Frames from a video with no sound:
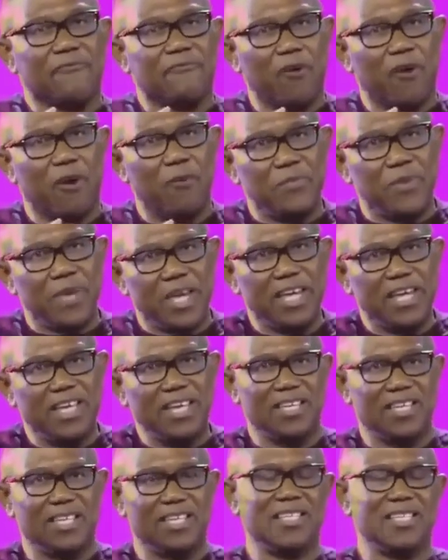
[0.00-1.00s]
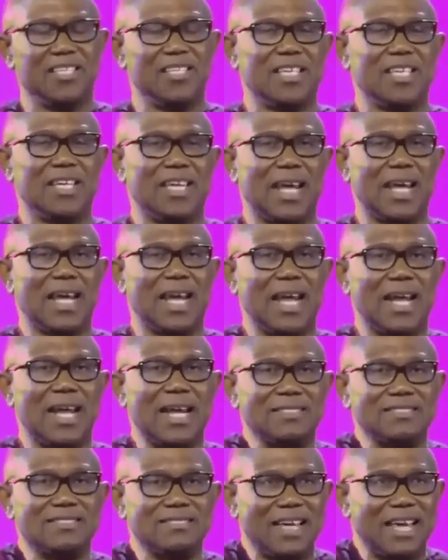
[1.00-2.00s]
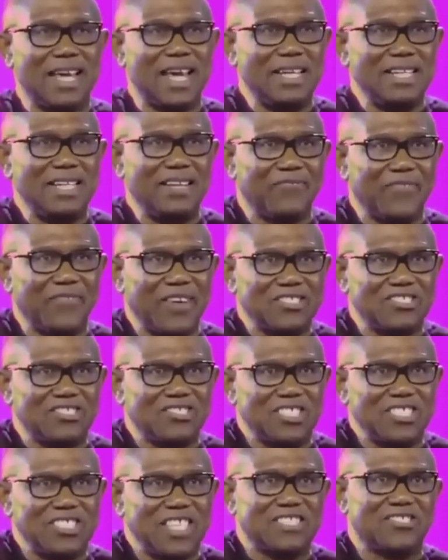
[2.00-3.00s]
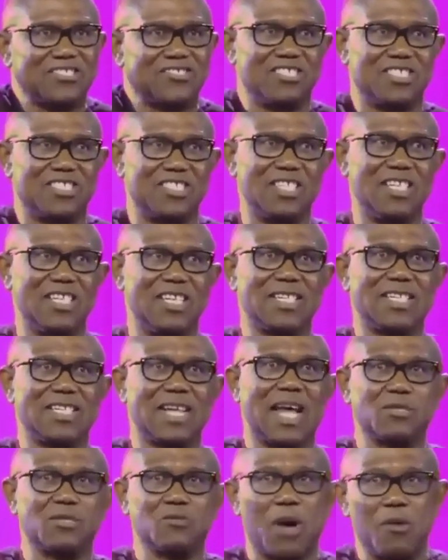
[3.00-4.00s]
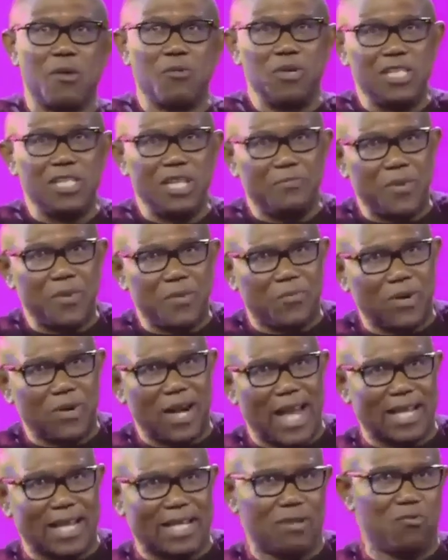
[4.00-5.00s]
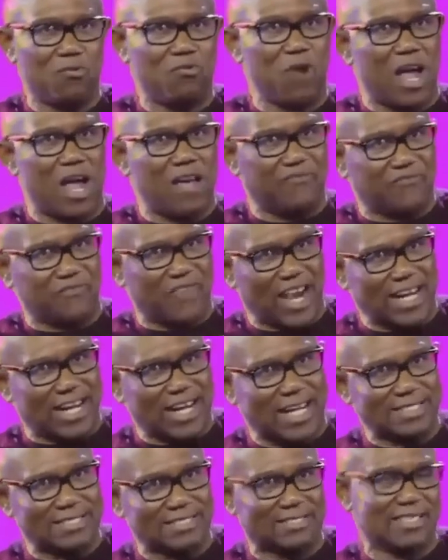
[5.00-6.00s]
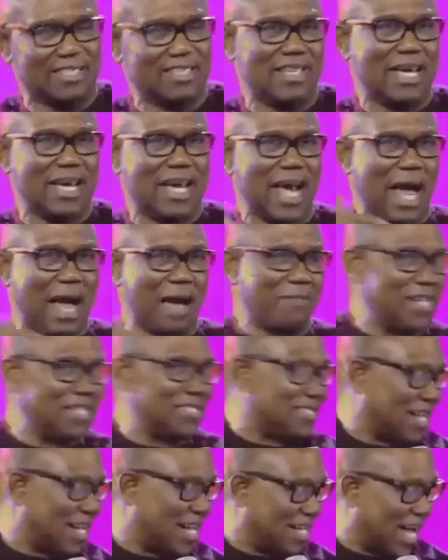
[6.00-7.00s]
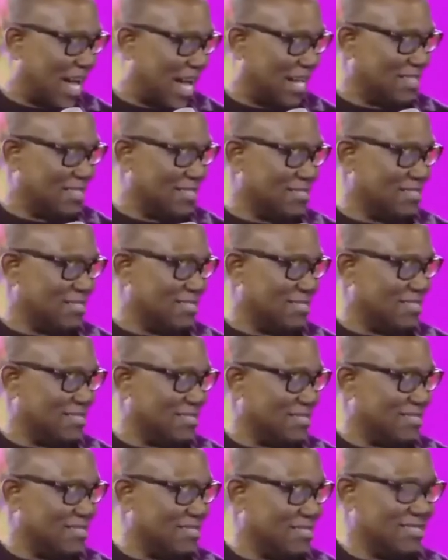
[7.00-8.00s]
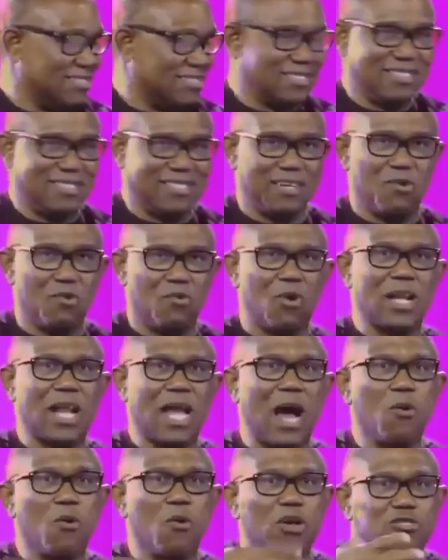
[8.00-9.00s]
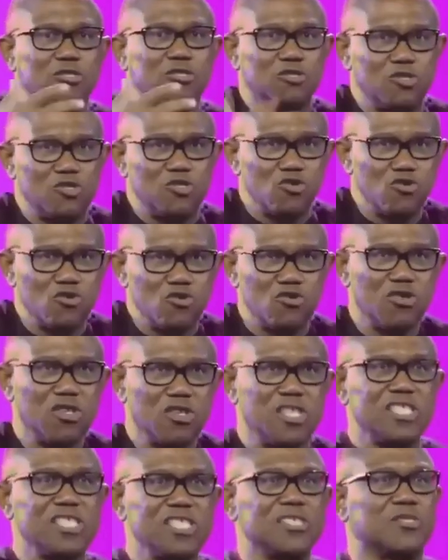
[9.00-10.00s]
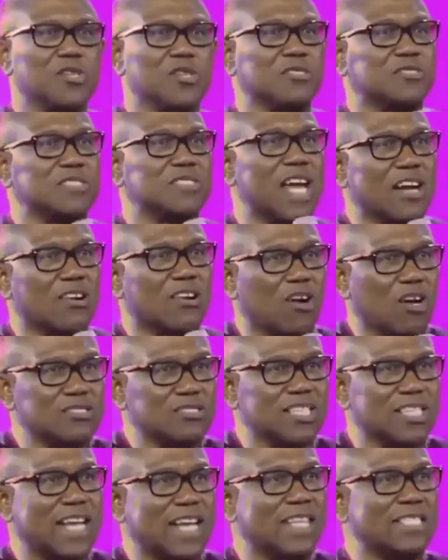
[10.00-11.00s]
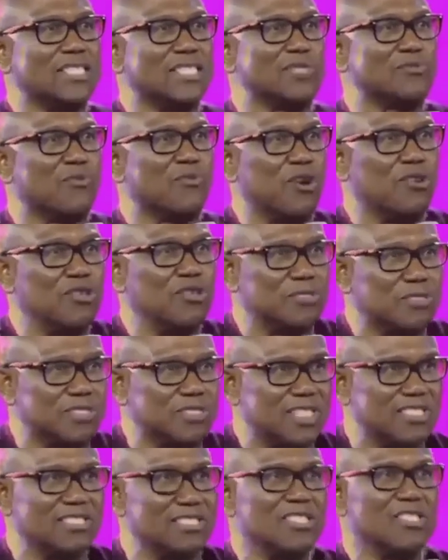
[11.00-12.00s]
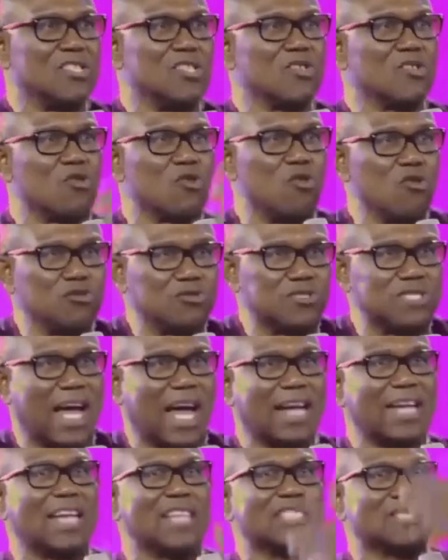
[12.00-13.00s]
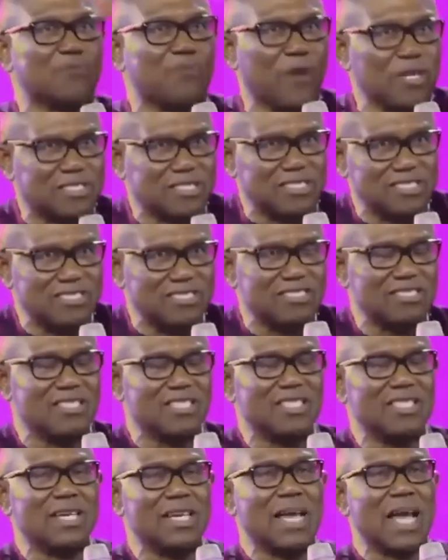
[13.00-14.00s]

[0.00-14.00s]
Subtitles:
For me, it is a different trajectory. That's why we need people like him. We're in finance. I'm a trader. What I want to do is to see a country that is producing goods and exporting,